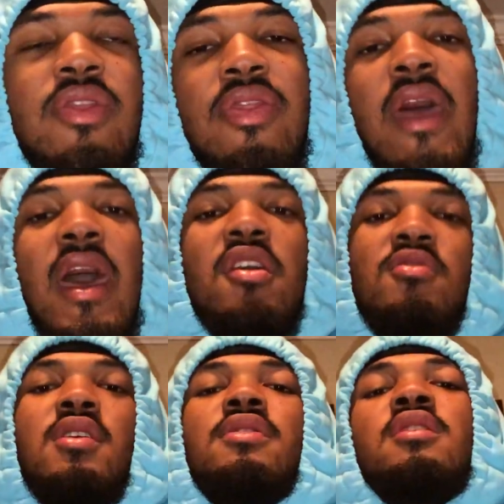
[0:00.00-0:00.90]
that
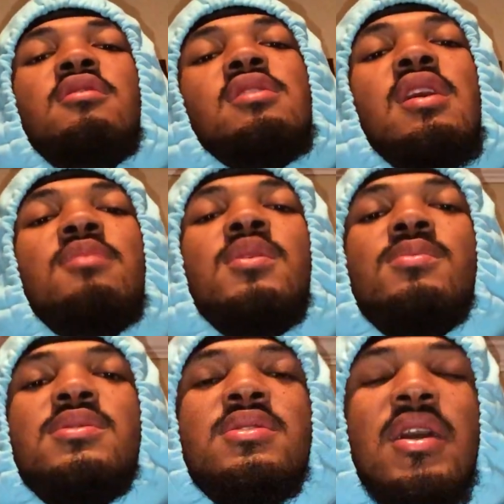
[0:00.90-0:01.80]
right there kind of made
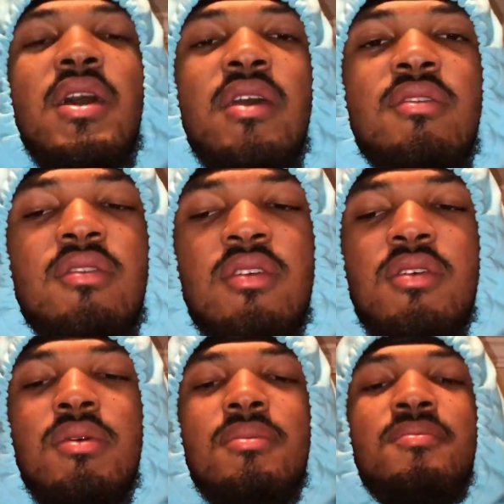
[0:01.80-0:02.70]
me sad.
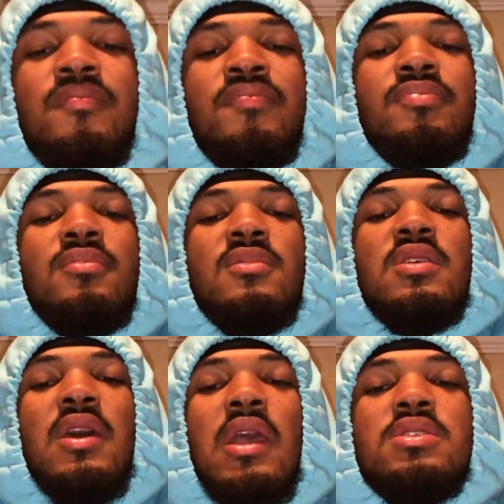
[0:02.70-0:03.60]
To
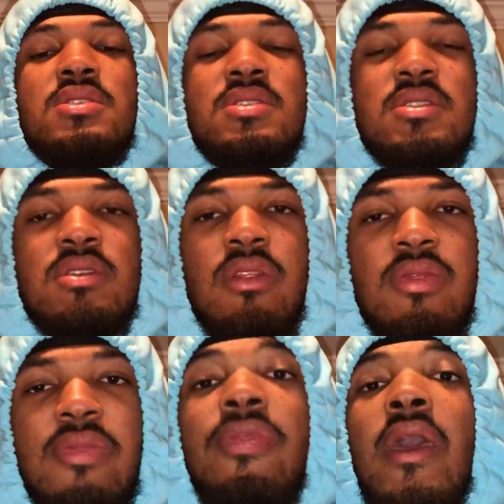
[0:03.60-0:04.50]
actually
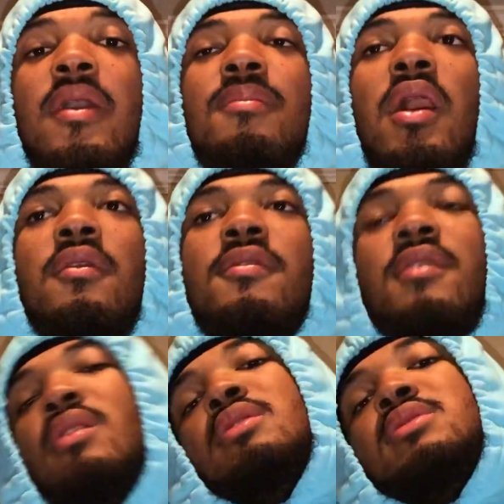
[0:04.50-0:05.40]
think about the
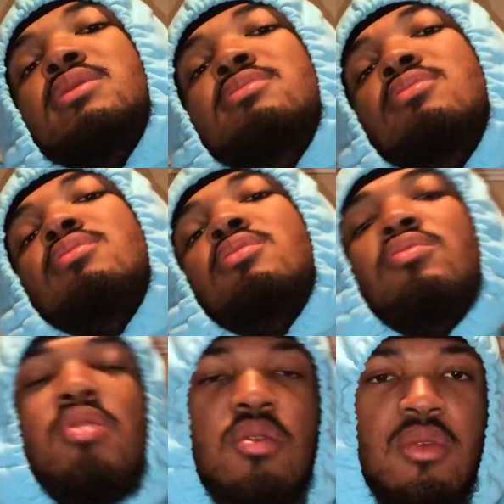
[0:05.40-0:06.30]
fact that she's gonna
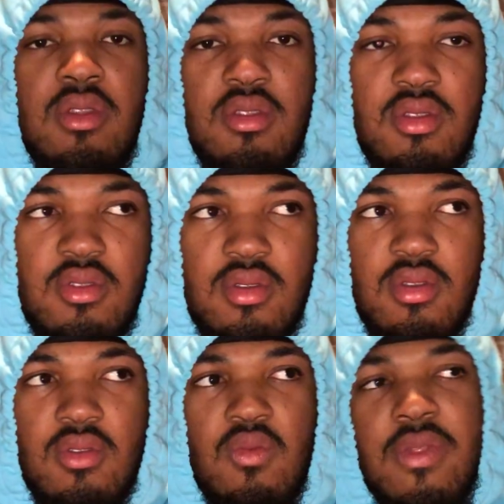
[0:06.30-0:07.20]
grow up
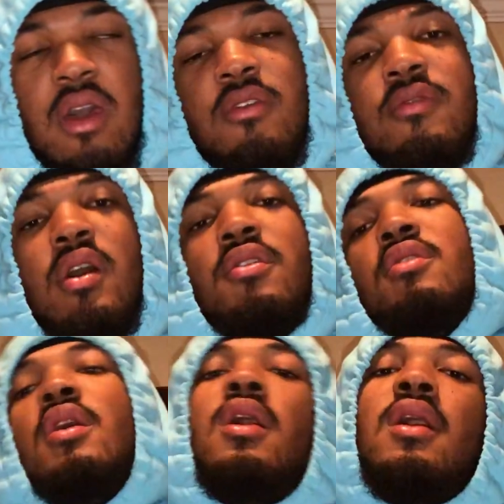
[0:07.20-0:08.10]
without her father
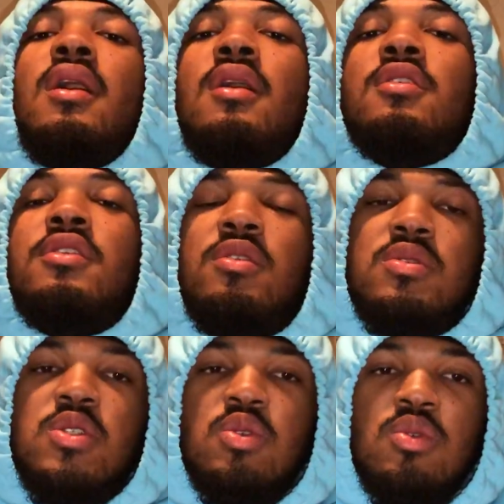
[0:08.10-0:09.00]
due
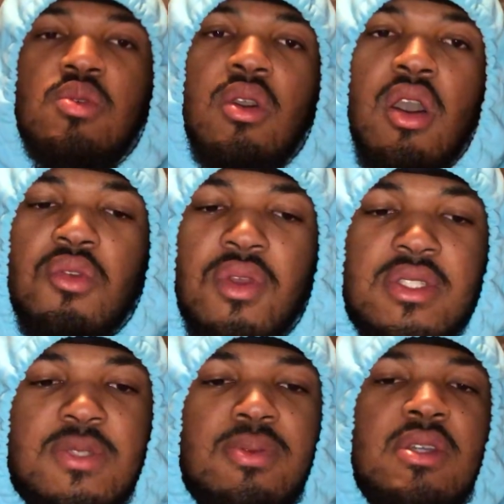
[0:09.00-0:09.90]
to a
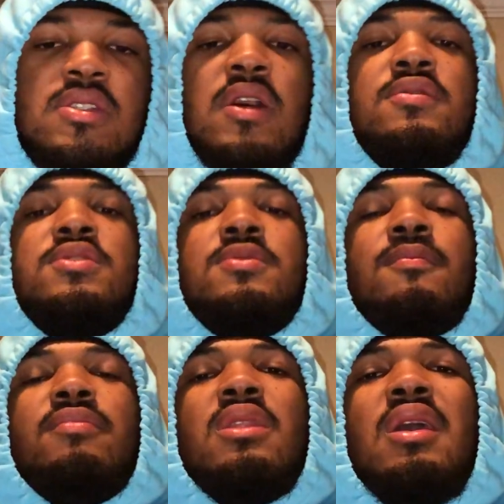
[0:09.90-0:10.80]
racist police officer.
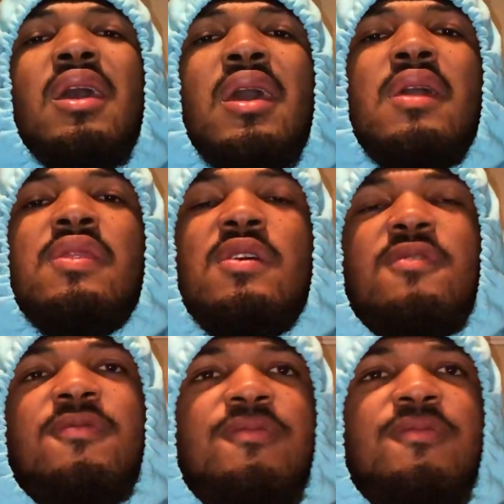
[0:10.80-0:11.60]
And the